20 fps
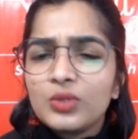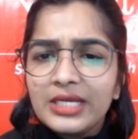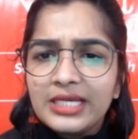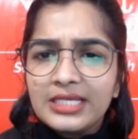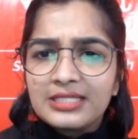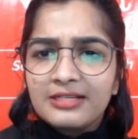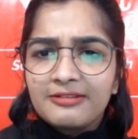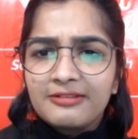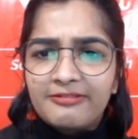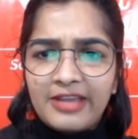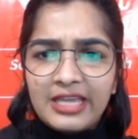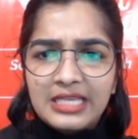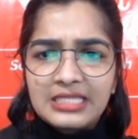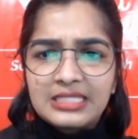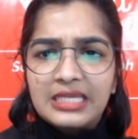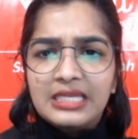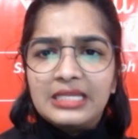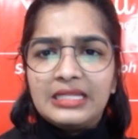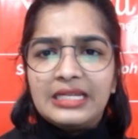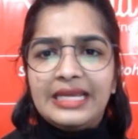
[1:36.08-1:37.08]
guys are
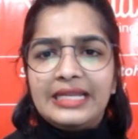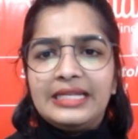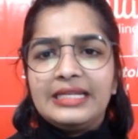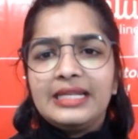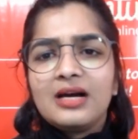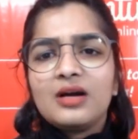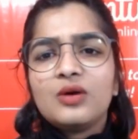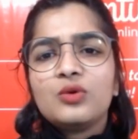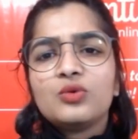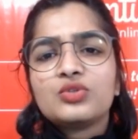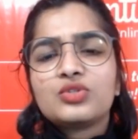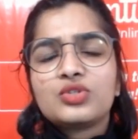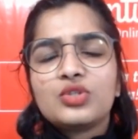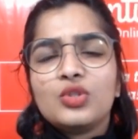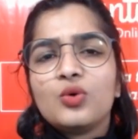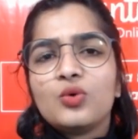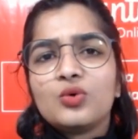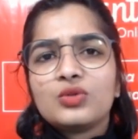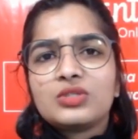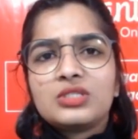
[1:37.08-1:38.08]
facing, like doubts,
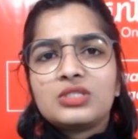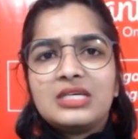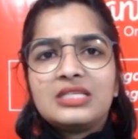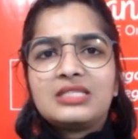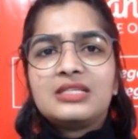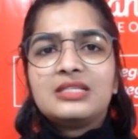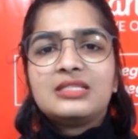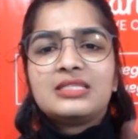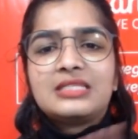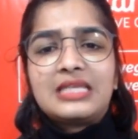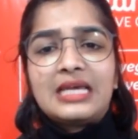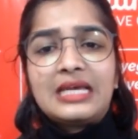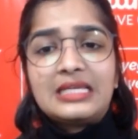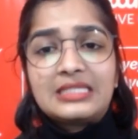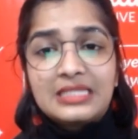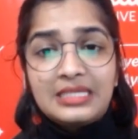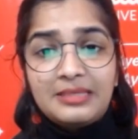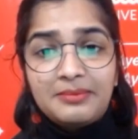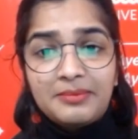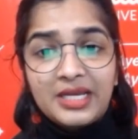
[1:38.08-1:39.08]
notes, tests, and
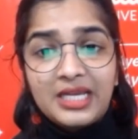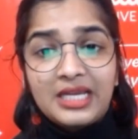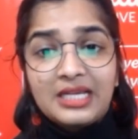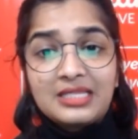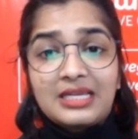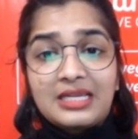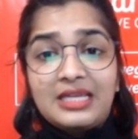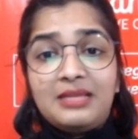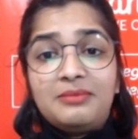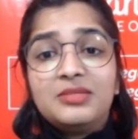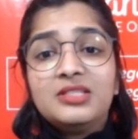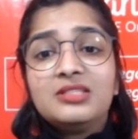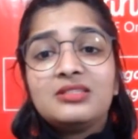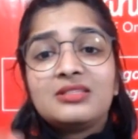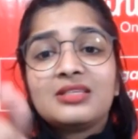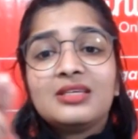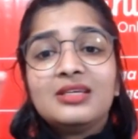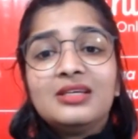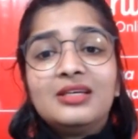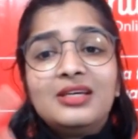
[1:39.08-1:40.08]

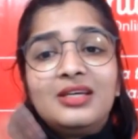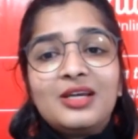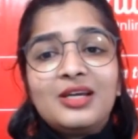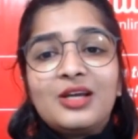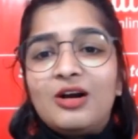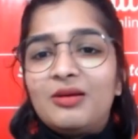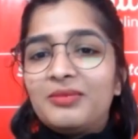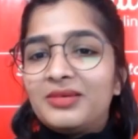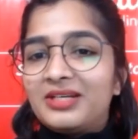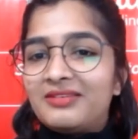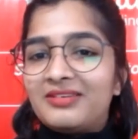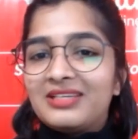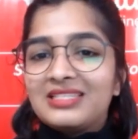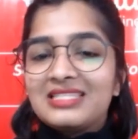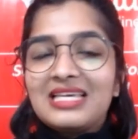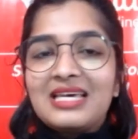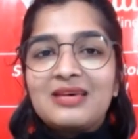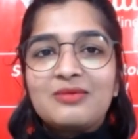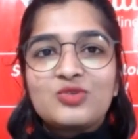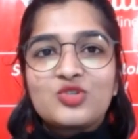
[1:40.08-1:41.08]
assignments, competitive
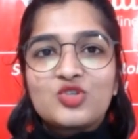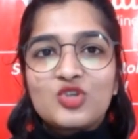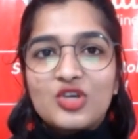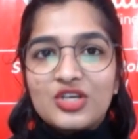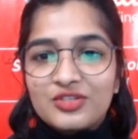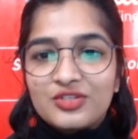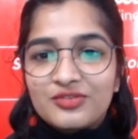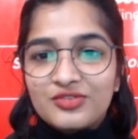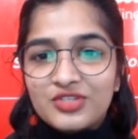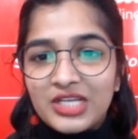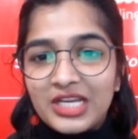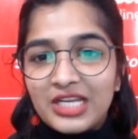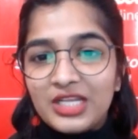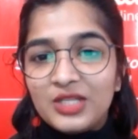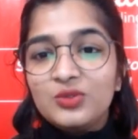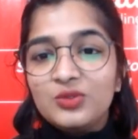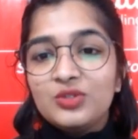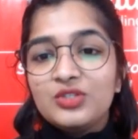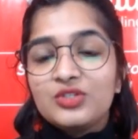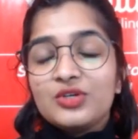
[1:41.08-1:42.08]
exams, choice of
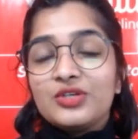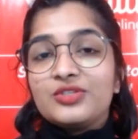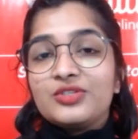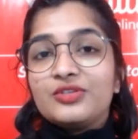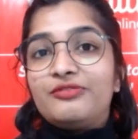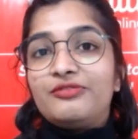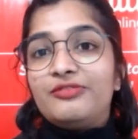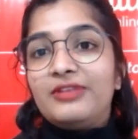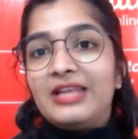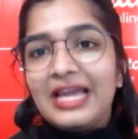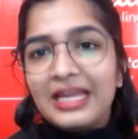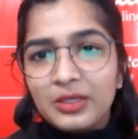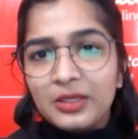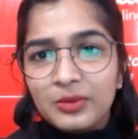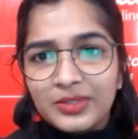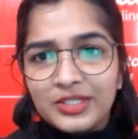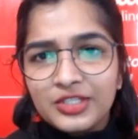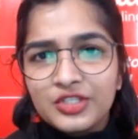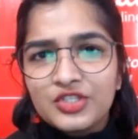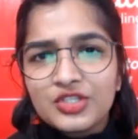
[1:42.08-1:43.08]
schedule, choice of
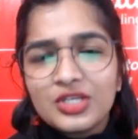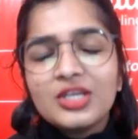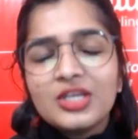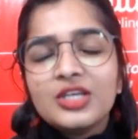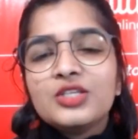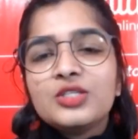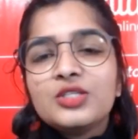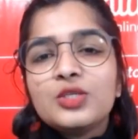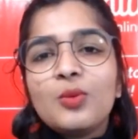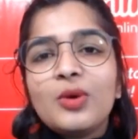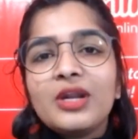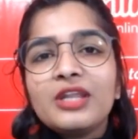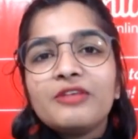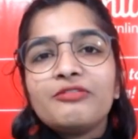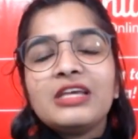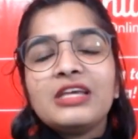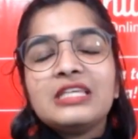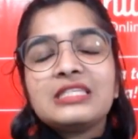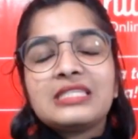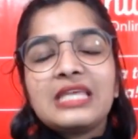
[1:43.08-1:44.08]
language. So what if
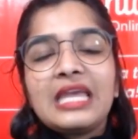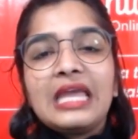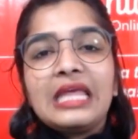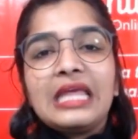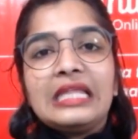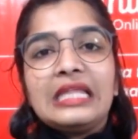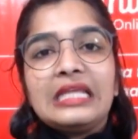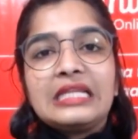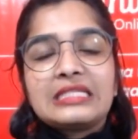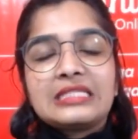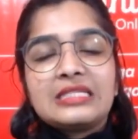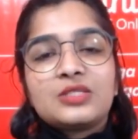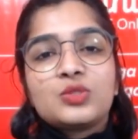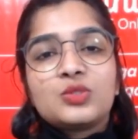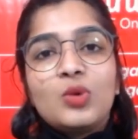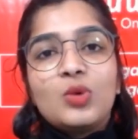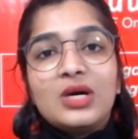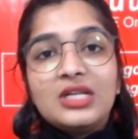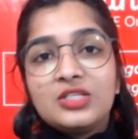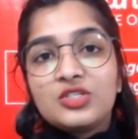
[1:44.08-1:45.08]
I say there is this
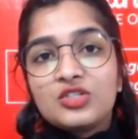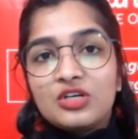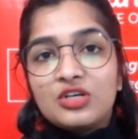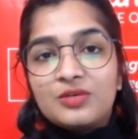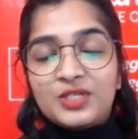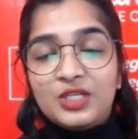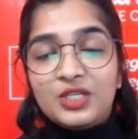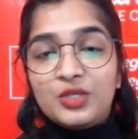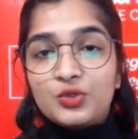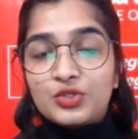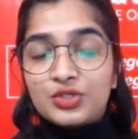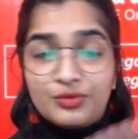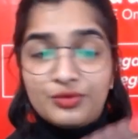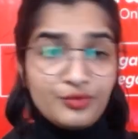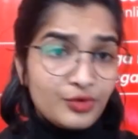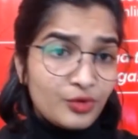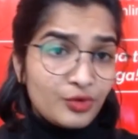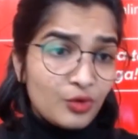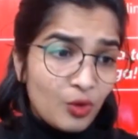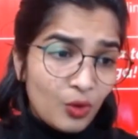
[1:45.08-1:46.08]
one-stop solution
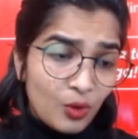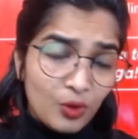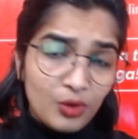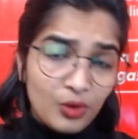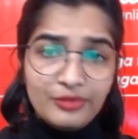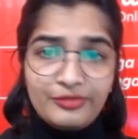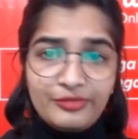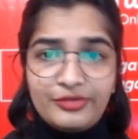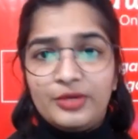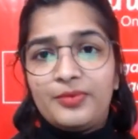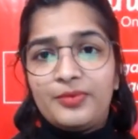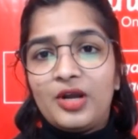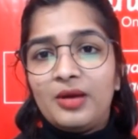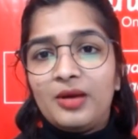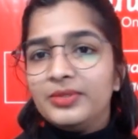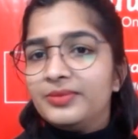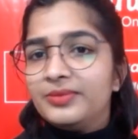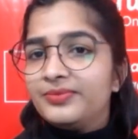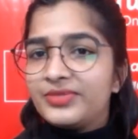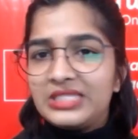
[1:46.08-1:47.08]
for all of your
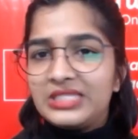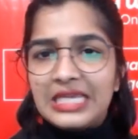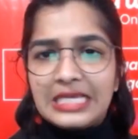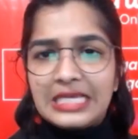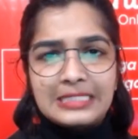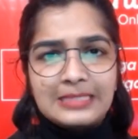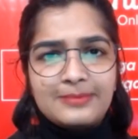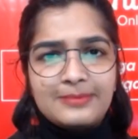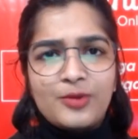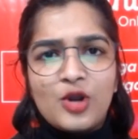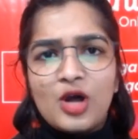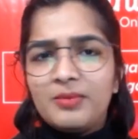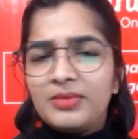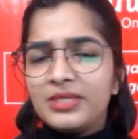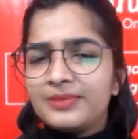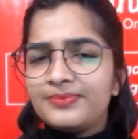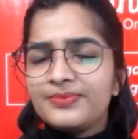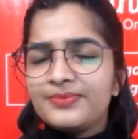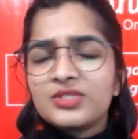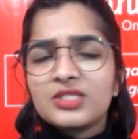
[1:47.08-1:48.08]
problems? Yes,
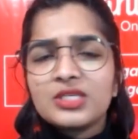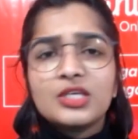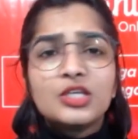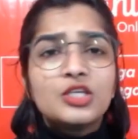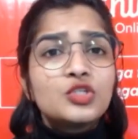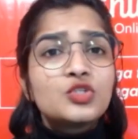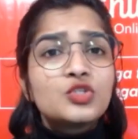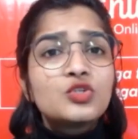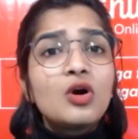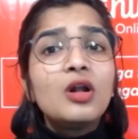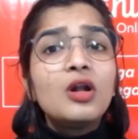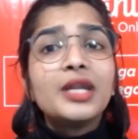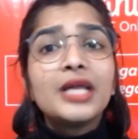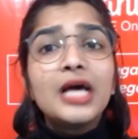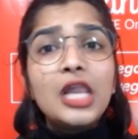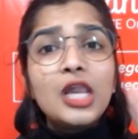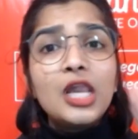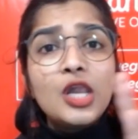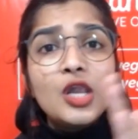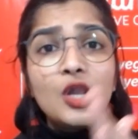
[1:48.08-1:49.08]
problems solved
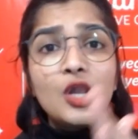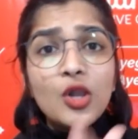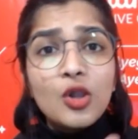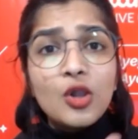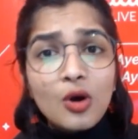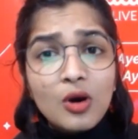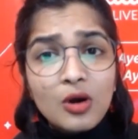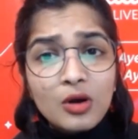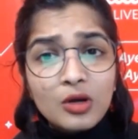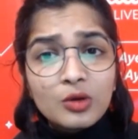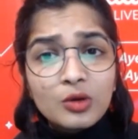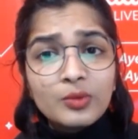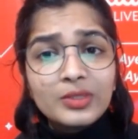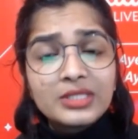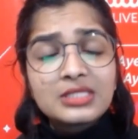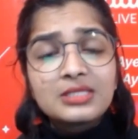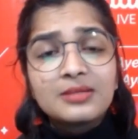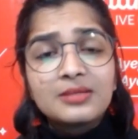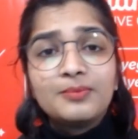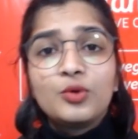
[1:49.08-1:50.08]
along
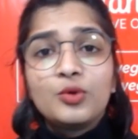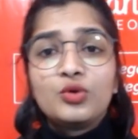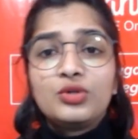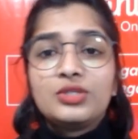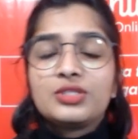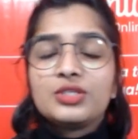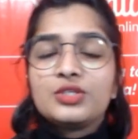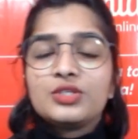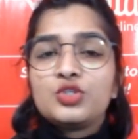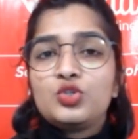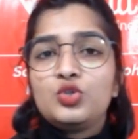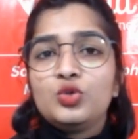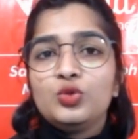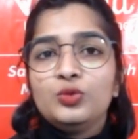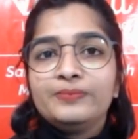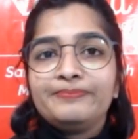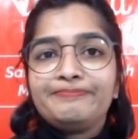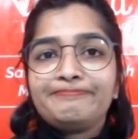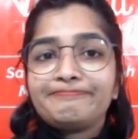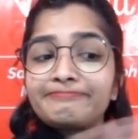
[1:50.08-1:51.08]
with some bonuses
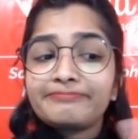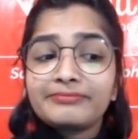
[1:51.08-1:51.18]
too.